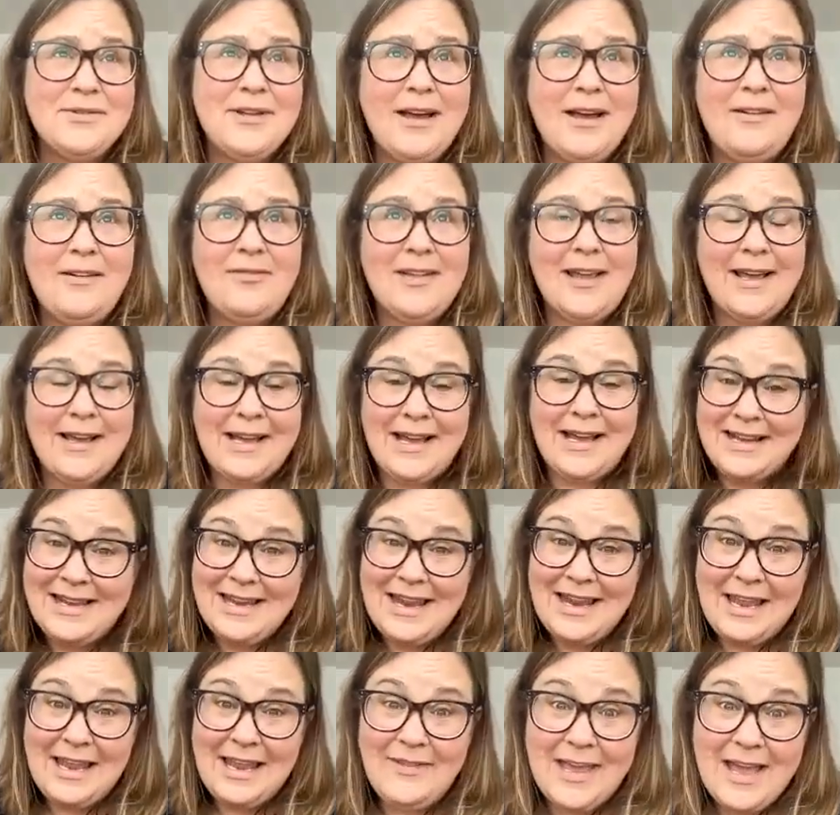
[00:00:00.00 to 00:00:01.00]
love like a
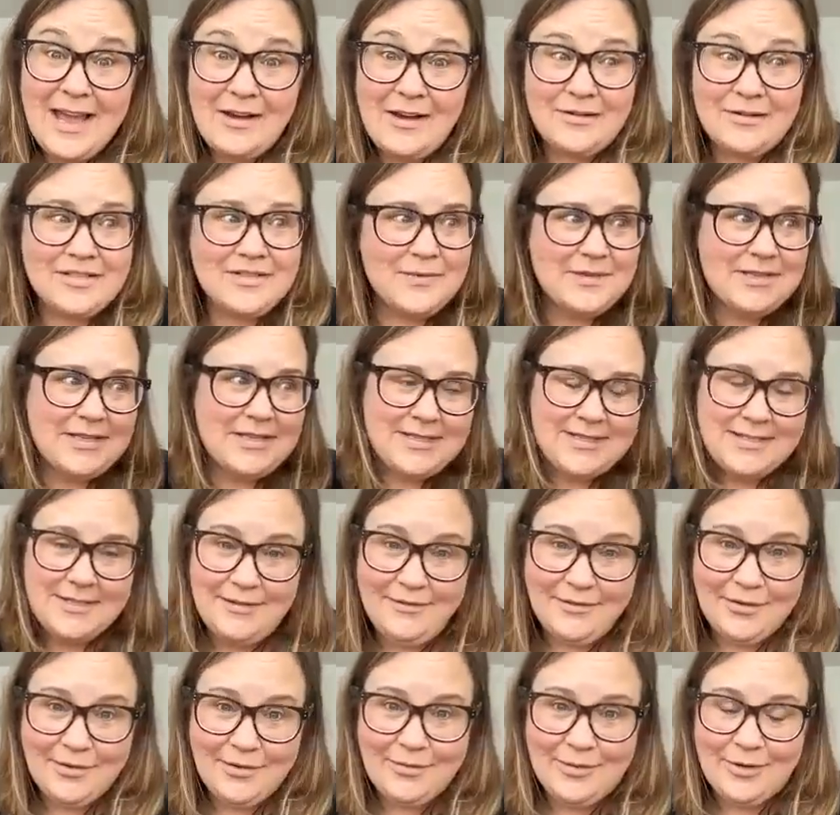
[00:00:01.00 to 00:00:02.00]
navy house with a
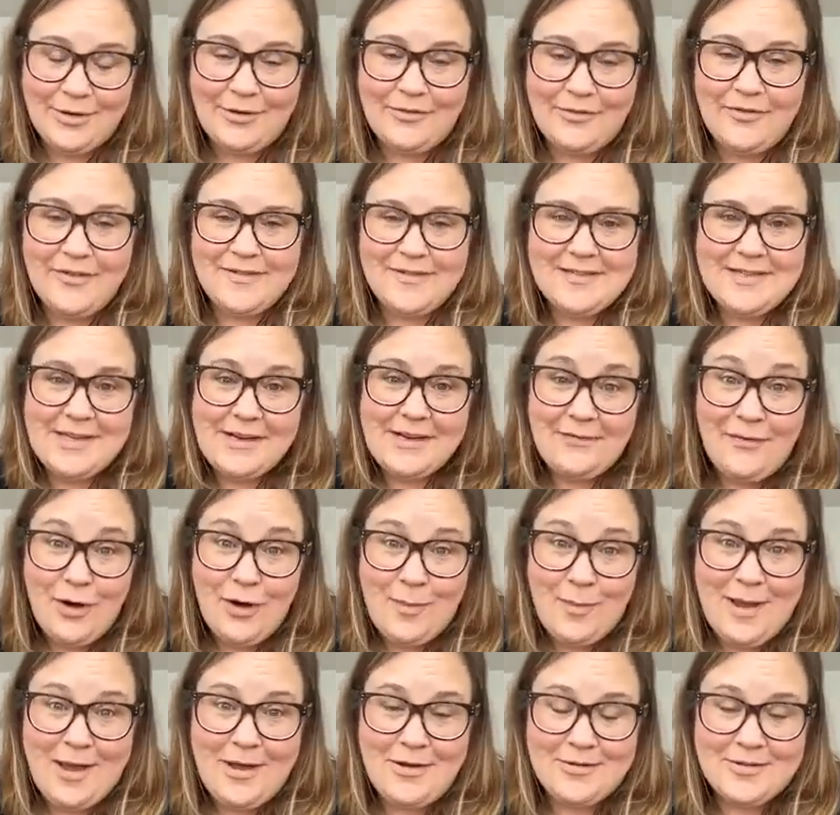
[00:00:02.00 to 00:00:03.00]
silver roof. It's like a
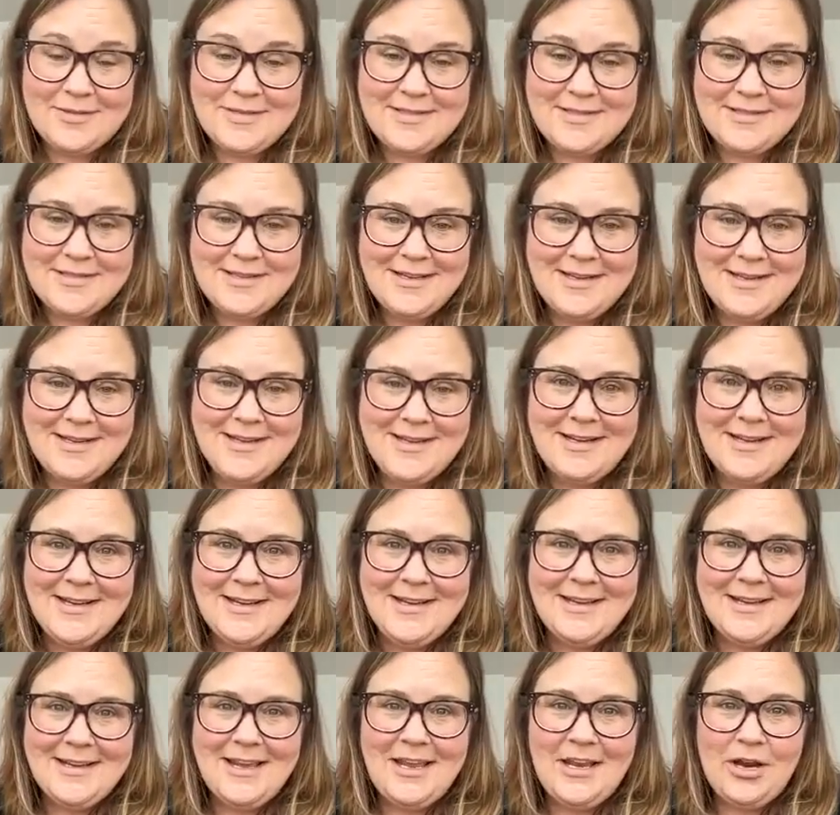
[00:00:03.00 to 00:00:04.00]
farmhouse.
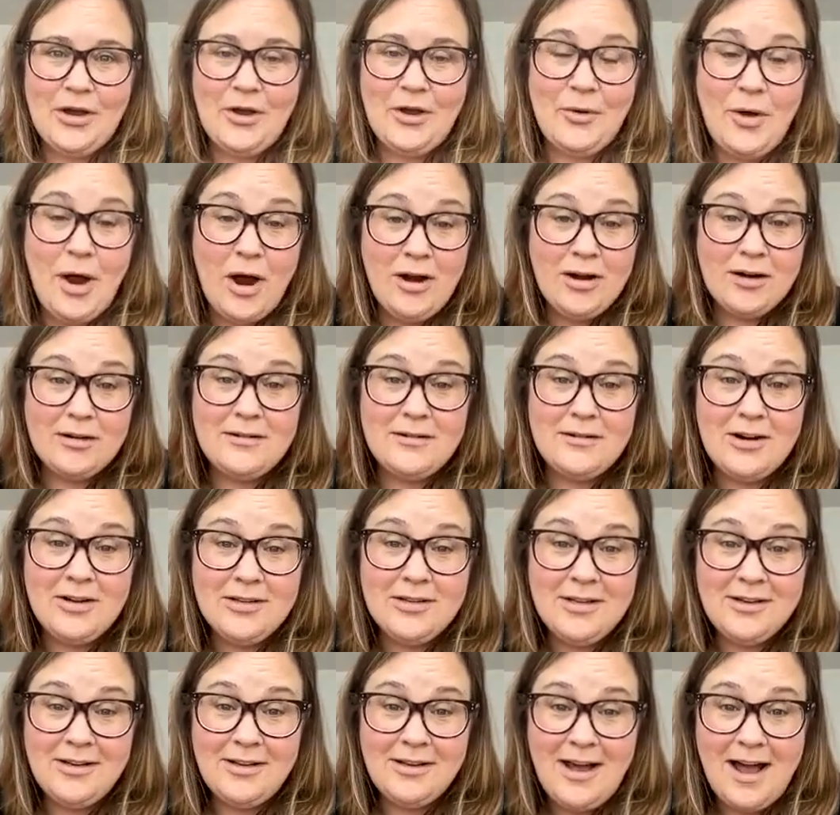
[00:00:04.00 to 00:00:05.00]
You know, our
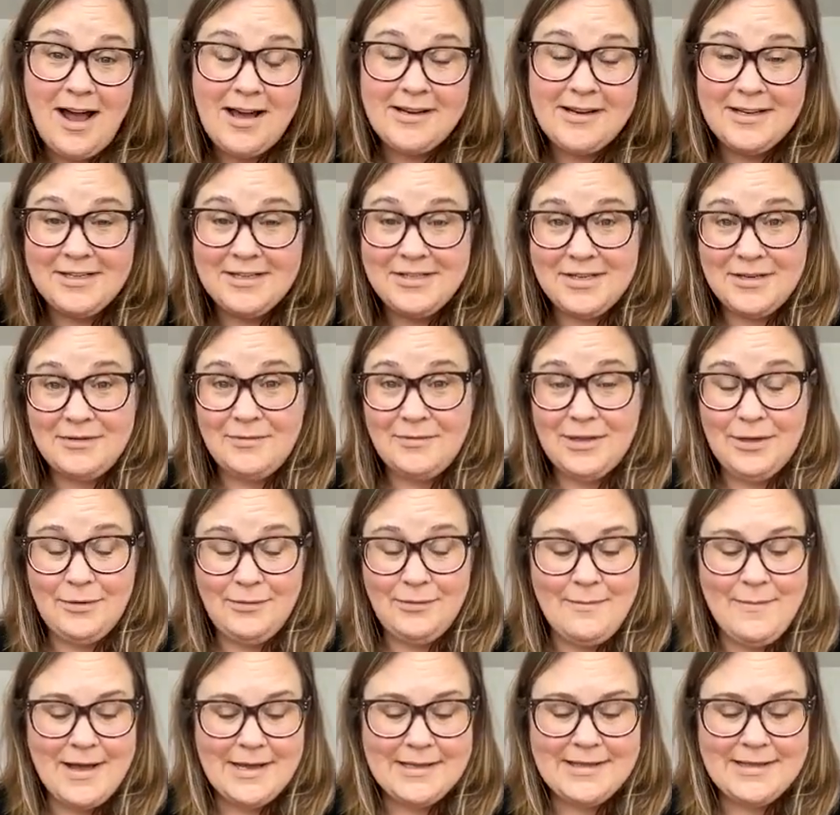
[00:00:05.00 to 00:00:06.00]
little cottage in
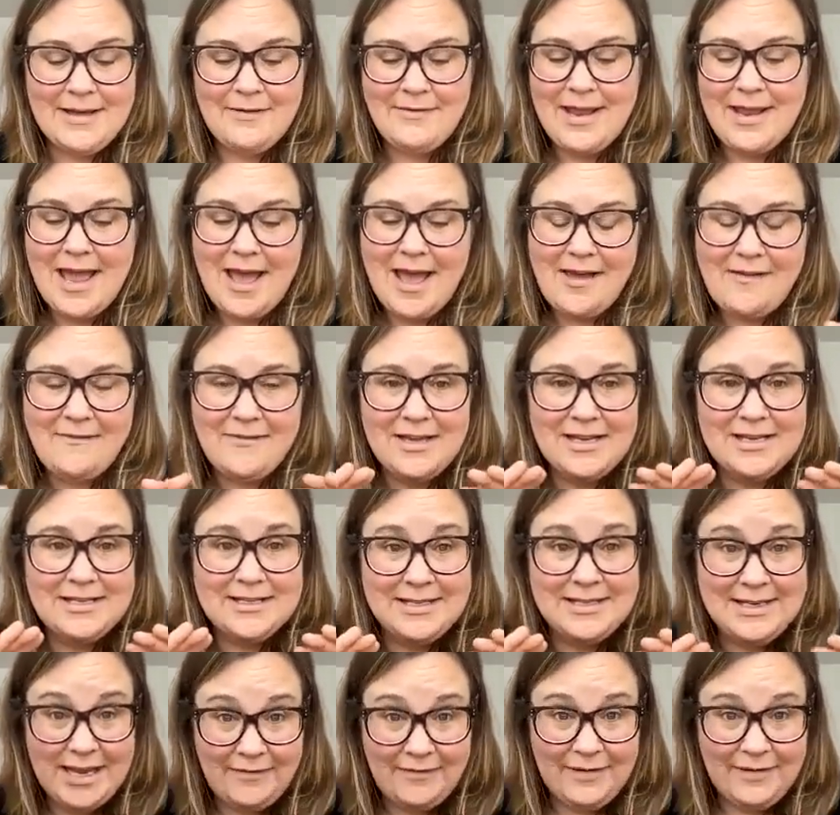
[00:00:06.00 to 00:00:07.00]
Willowweemuck that we have
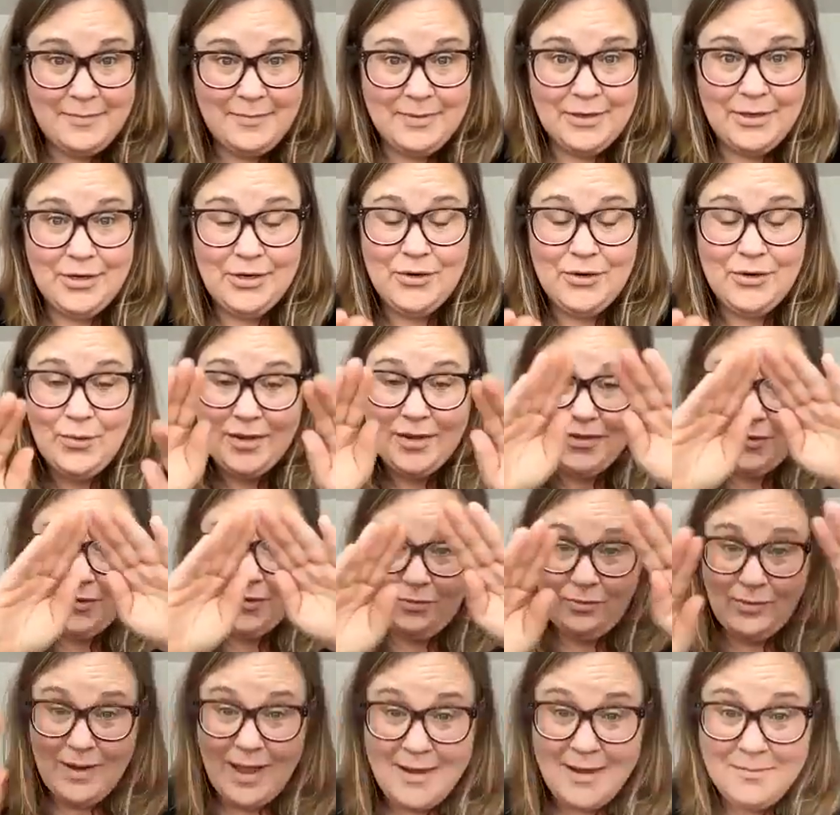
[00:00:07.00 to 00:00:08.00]
is navy blue with
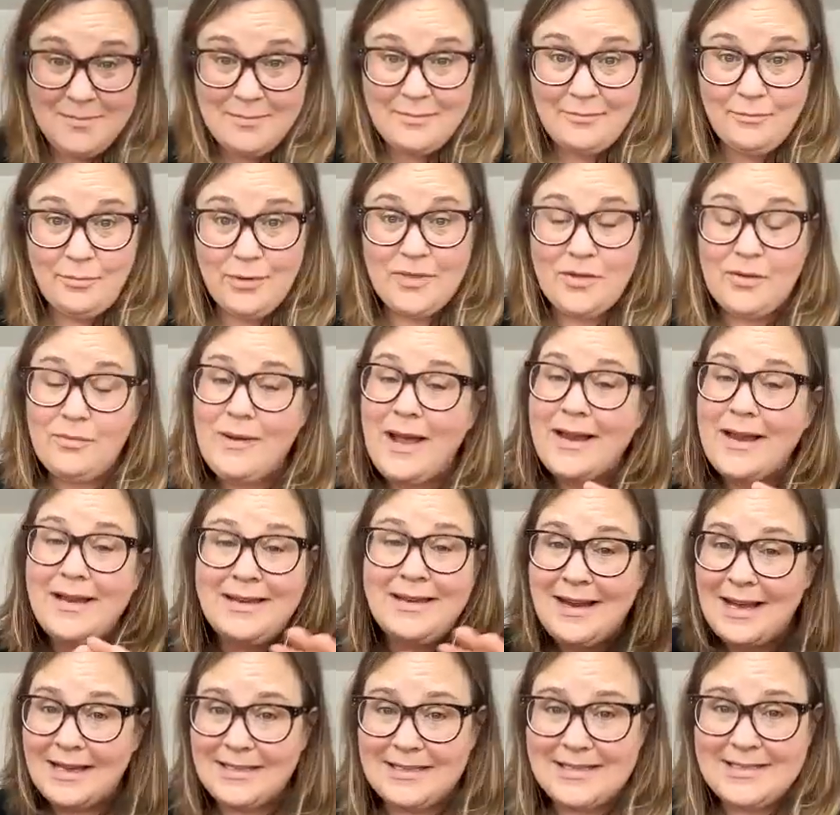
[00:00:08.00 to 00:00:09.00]
a red
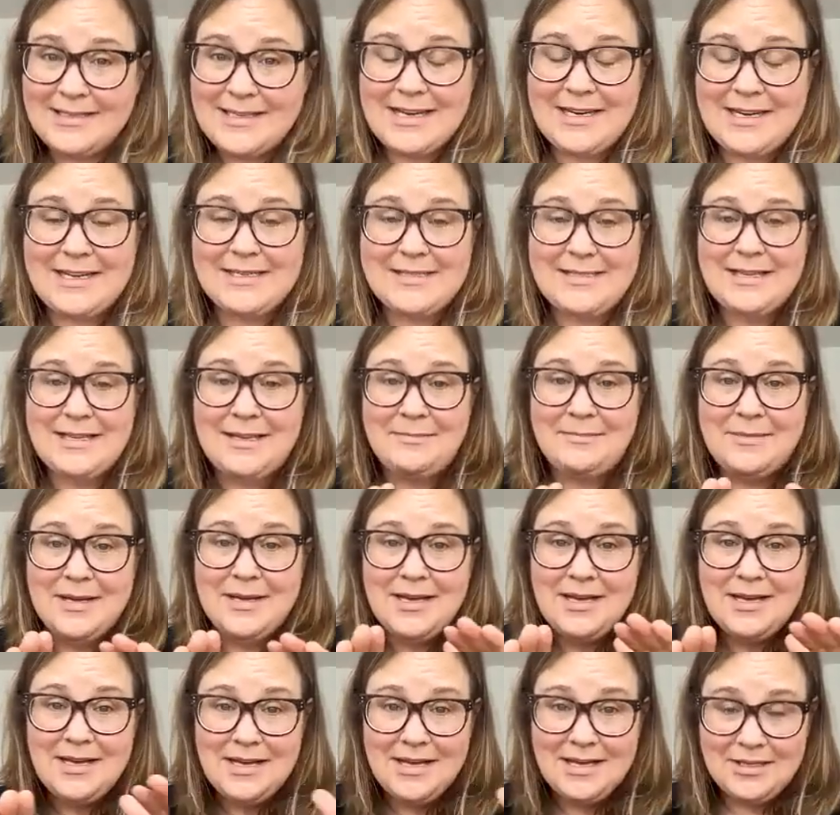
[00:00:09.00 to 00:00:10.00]
not standing seam,
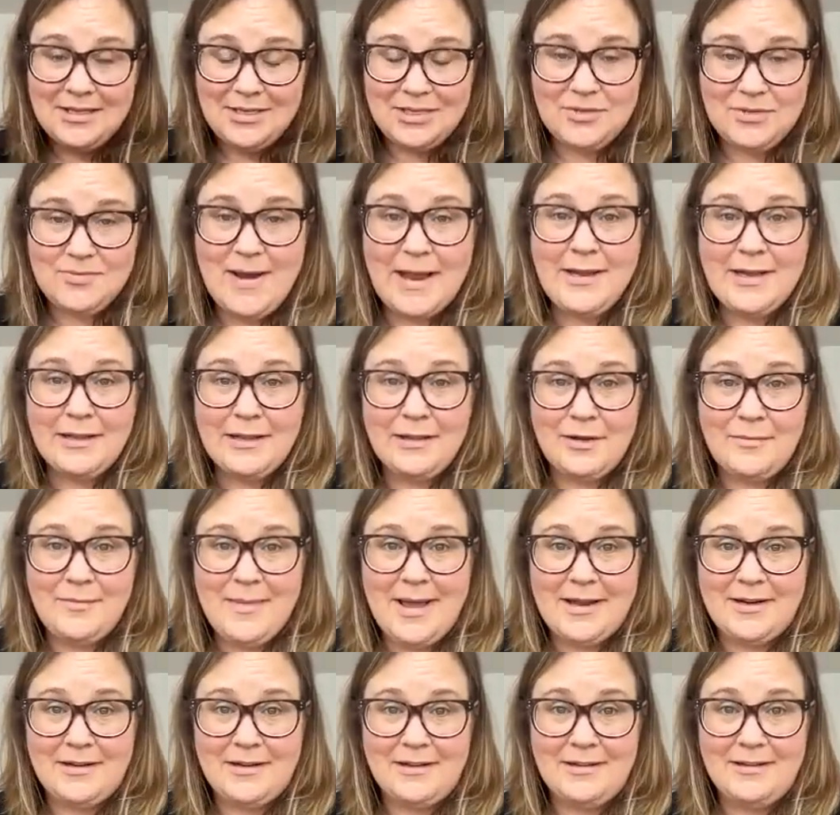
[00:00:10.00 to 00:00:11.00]
just regular
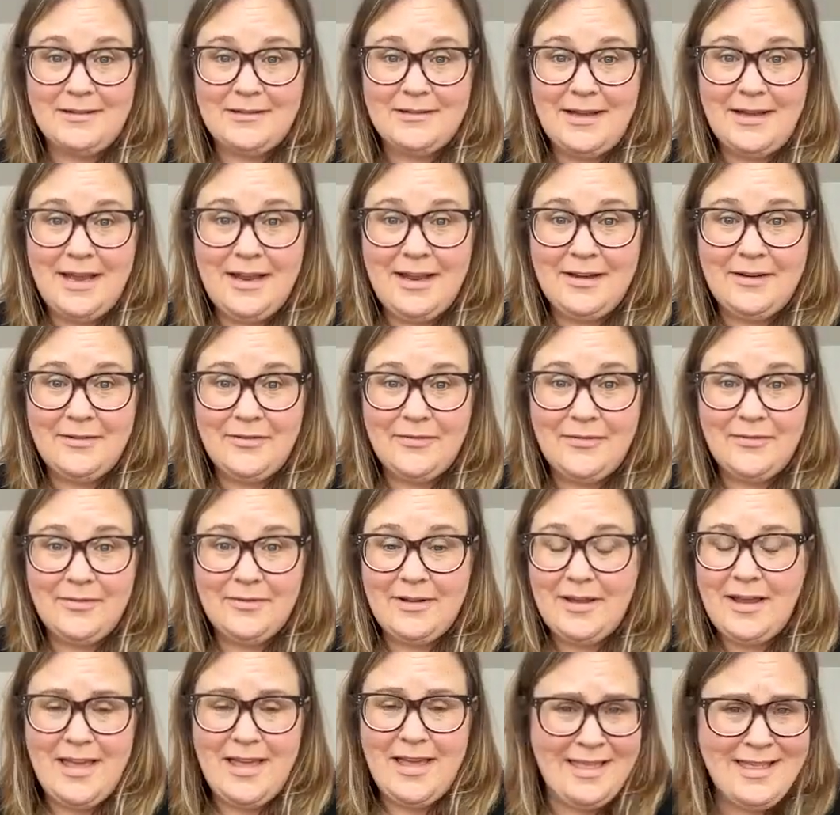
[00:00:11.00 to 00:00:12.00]
metal. And
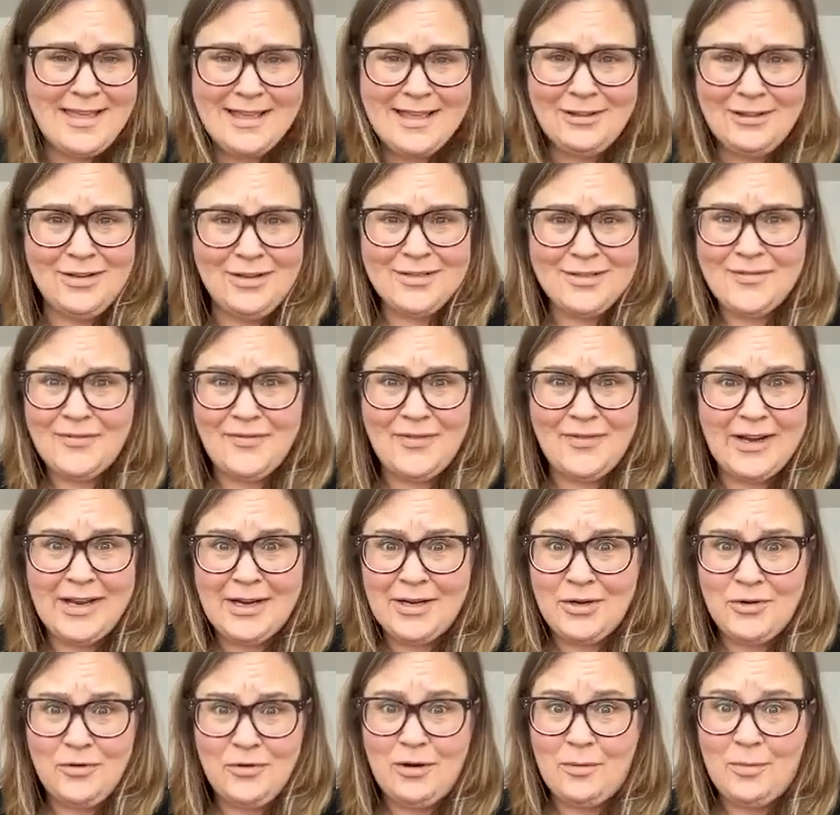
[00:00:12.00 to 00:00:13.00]
I think it looks
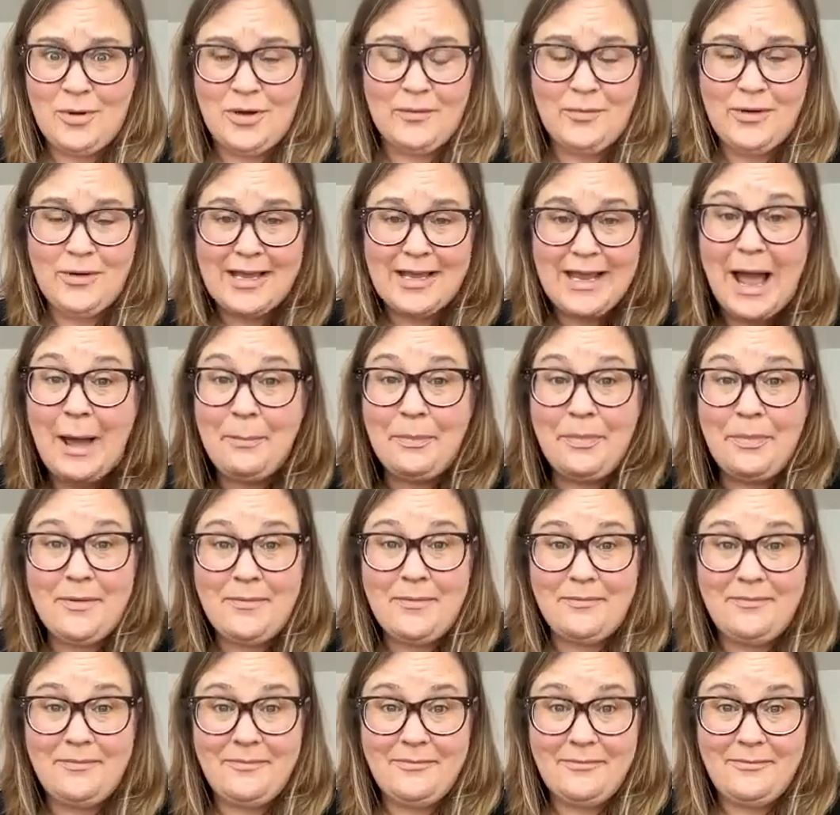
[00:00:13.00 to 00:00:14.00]
friggin' adorable. We kept
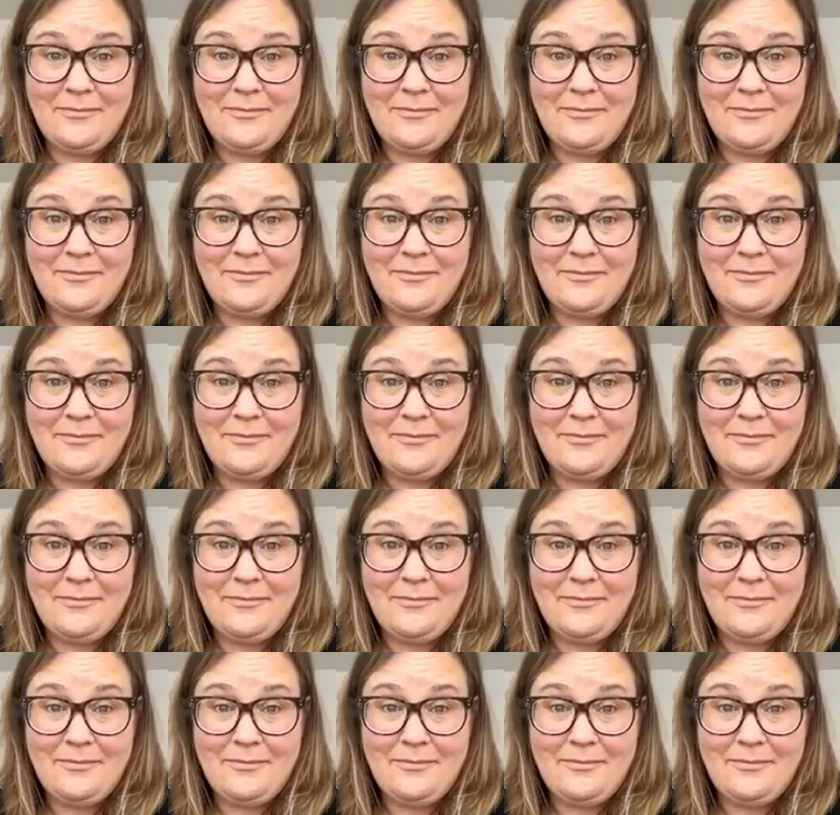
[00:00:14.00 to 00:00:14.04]
the